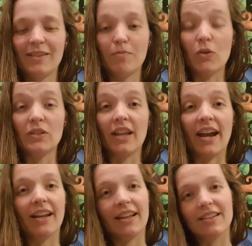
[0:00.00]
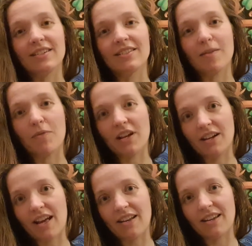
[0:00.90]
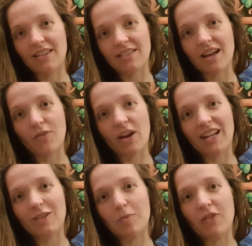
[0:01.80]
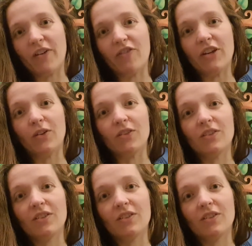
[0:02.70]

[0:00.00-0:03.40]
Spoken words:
Most likely it's just something that is not ready to be revealed.